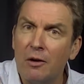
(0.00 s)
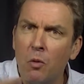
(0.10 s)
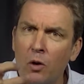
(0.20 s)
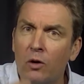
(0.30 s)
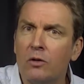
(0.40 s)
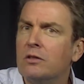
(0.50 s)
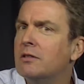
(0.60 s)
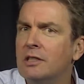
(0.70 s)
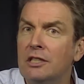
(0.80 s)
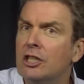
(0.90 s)
New York.
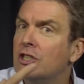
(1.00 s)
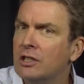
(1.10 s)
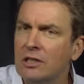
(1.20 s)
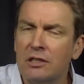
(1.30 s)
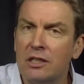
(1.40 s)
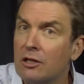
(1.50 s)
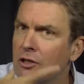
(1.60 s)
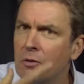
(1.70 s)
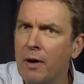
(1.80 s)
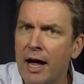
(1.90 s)

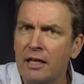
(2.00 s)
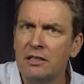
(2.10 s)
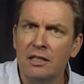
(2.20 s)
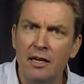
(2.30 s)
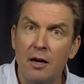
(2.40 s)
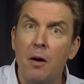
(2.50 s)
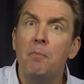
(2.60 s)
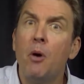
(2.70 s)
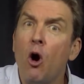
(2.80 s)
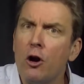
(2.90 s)
Dan Coughlin
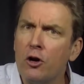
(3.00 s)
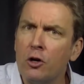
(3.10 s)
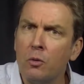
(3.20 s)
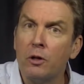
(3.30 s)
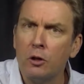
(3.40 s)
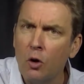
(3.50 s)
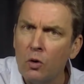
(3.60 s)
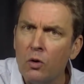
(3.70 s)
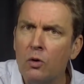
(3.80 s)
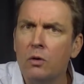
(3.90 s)
had a
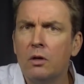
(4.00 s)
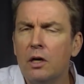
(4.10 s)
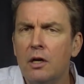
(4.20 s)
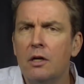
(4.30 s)
long history